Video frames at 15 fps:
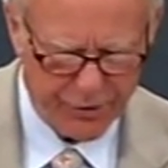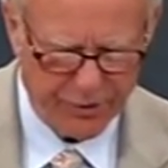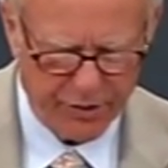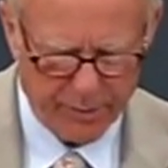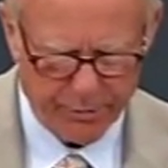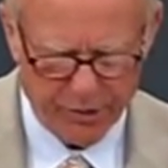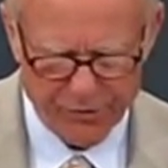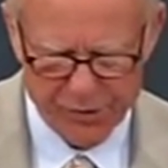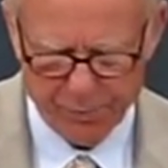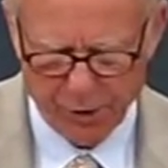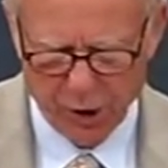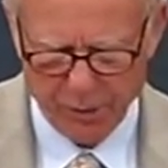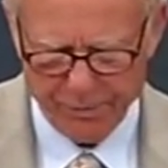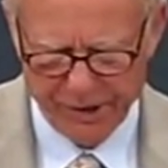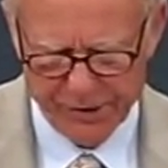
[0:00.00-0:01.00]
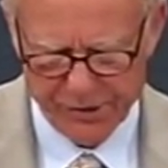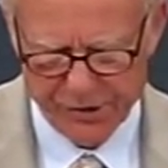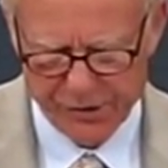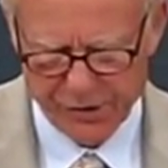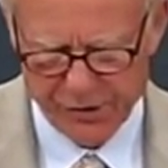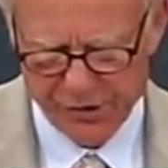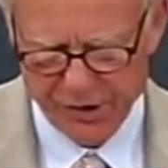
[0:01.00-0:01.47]
the number of small
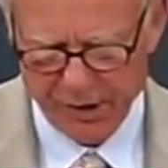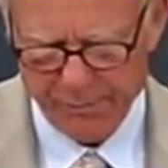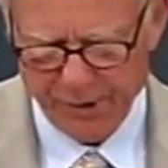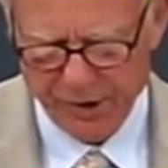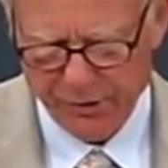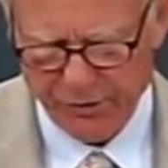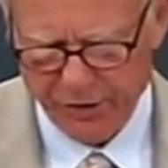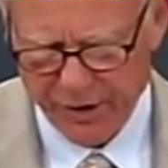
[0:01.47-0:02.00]
businesses subject to the